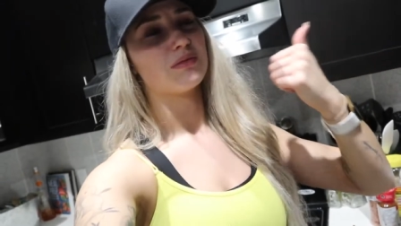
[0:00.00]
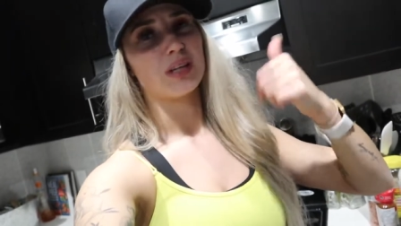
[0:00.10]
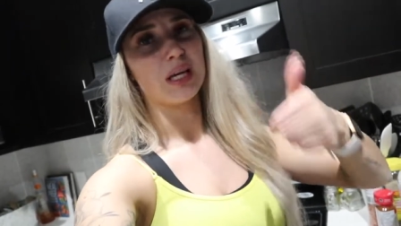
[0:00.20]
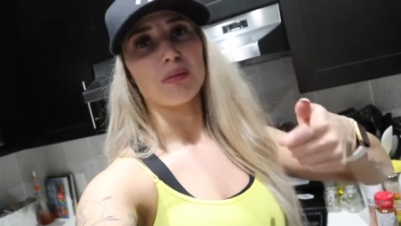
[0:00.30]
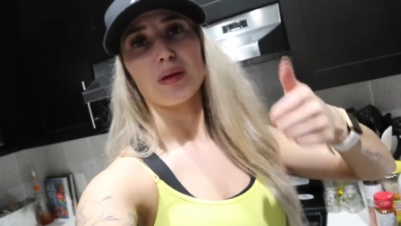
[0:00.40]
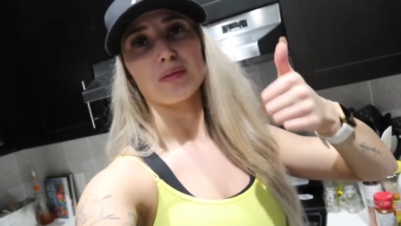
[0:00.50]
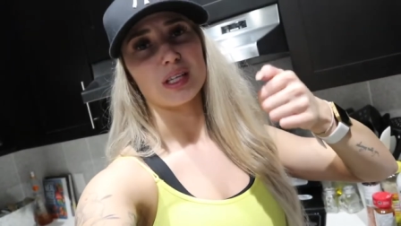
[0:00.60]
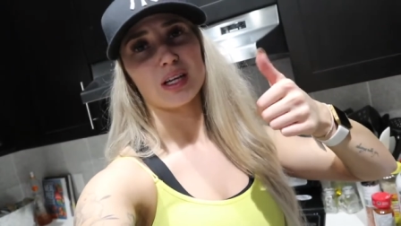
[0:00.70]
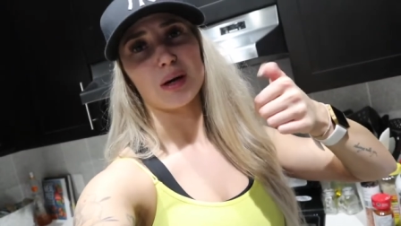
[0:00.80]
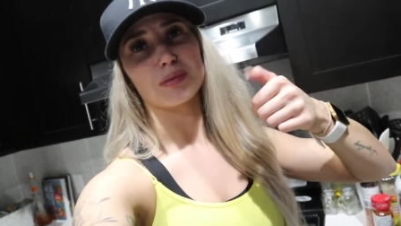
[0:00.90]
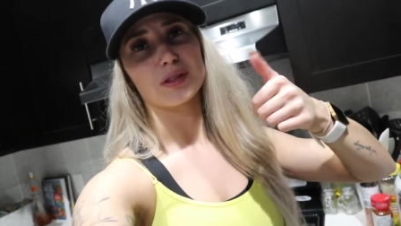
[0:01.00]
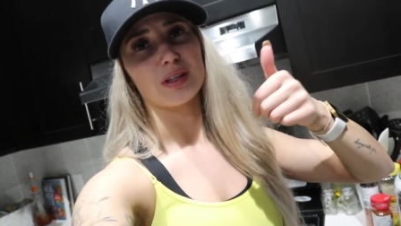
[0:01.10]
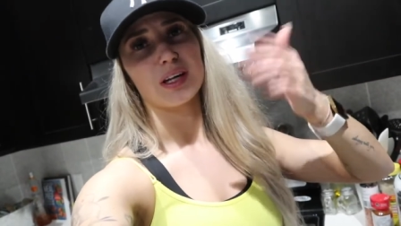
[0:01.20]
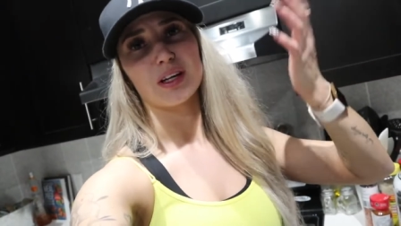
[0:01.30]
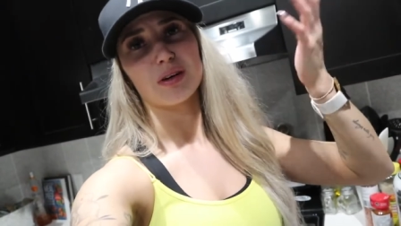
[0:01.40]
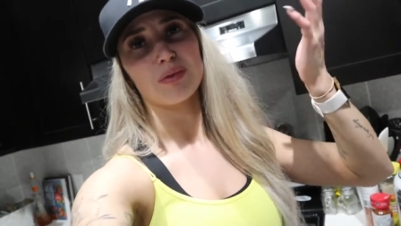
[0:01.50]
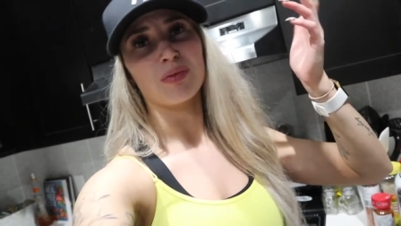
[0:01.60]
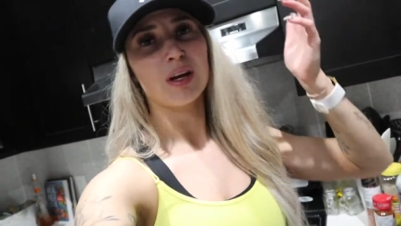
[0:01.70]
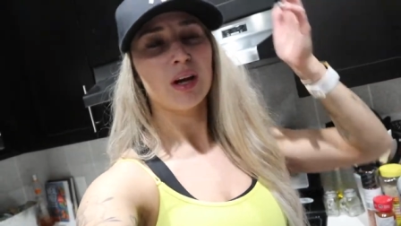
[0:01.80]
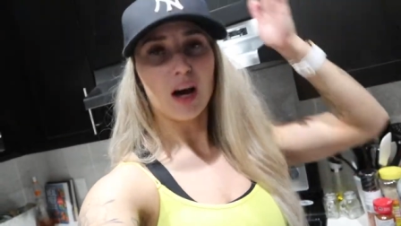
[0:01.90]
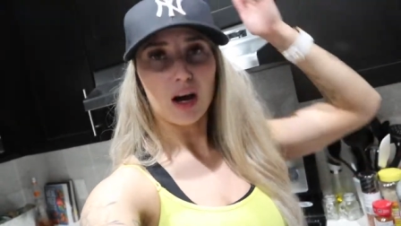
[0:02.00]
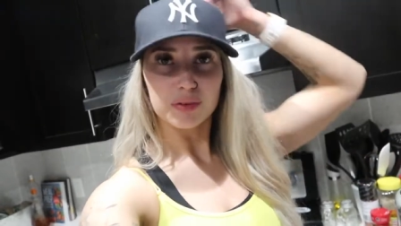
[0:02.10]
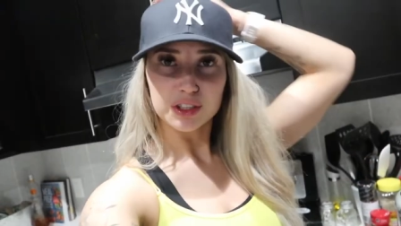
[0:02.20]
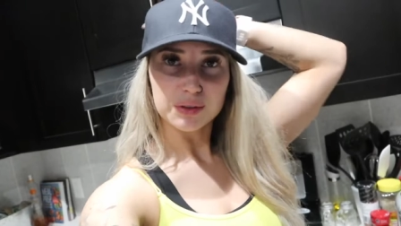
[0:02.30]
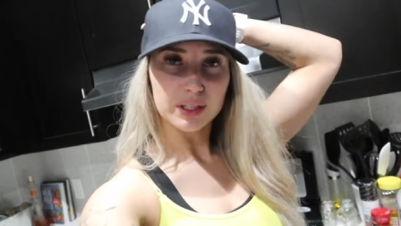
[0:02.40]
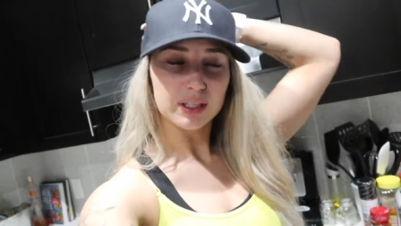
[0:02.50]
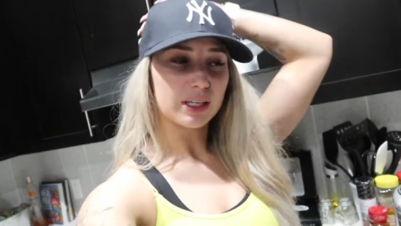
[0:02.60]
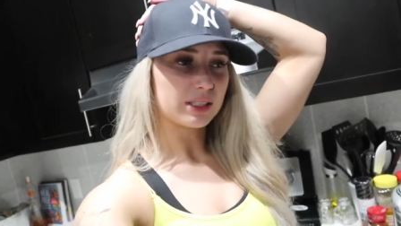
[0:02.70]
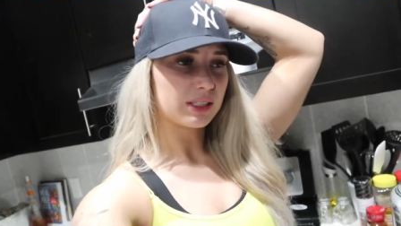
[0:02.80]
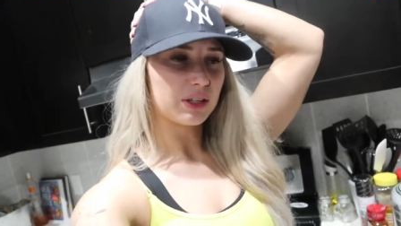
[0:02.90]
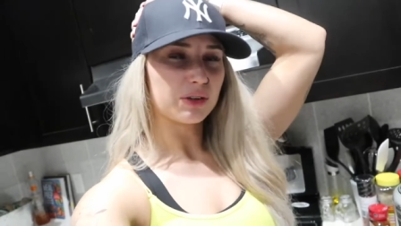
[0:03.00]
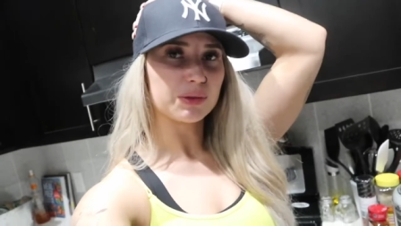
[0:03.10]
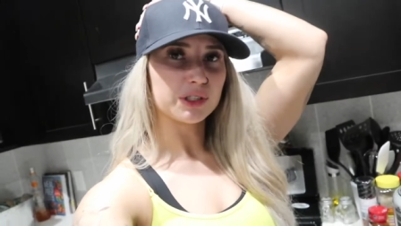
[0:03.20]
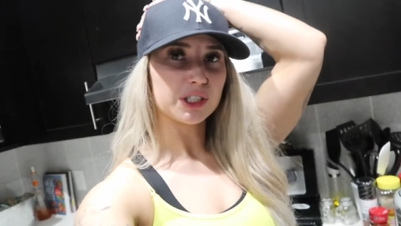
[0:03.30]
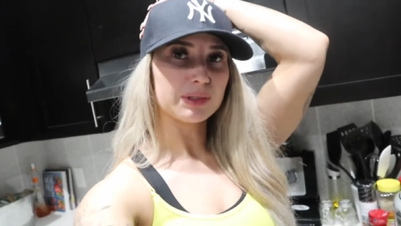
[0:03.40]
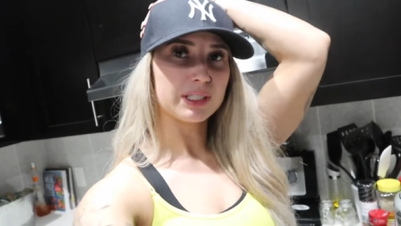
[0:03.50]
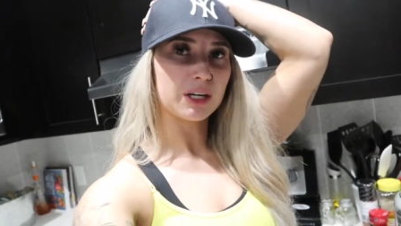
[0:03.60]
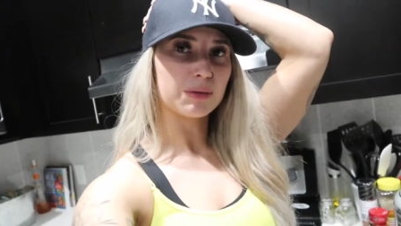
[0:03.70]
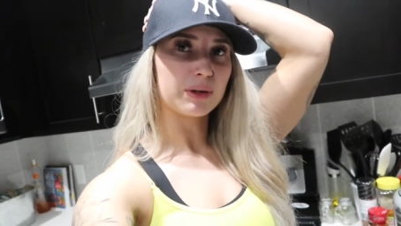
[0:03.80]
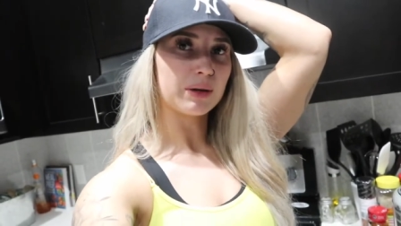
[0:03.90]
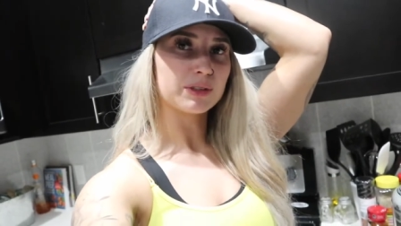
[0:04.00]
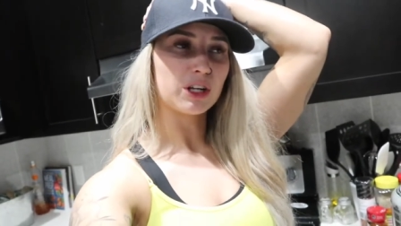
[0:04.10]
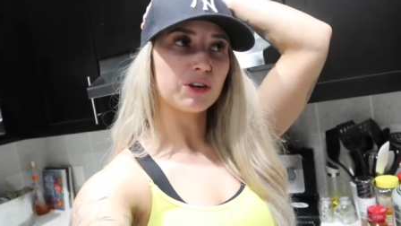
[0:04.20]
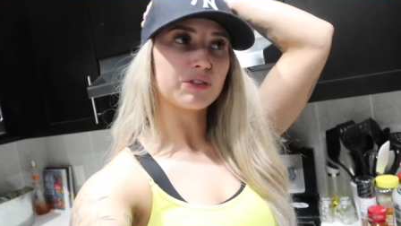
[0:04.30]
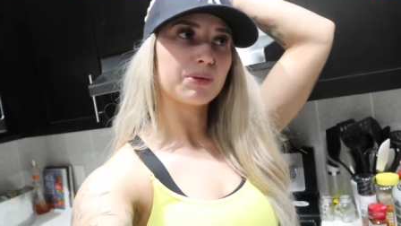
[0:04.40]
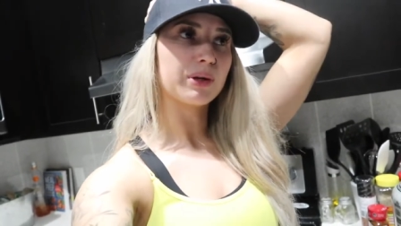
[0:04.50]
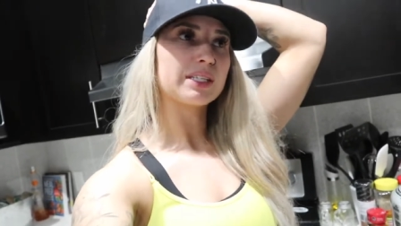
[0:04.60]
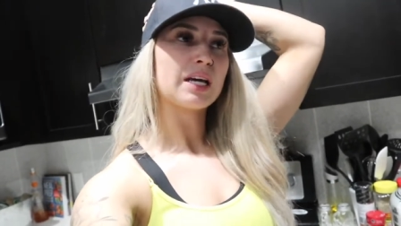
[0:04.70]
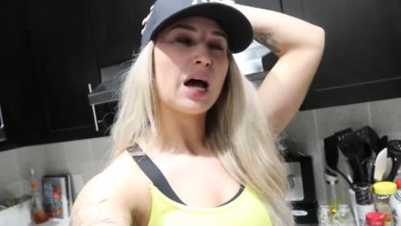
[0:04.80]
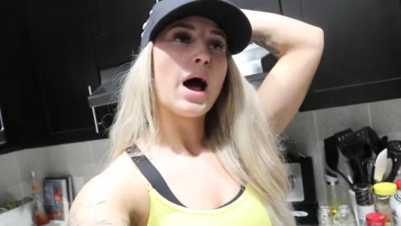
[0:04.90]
keep thumbsing it up so then I know I'll redo it because I know this one's gonna be terrible and I was all over the place.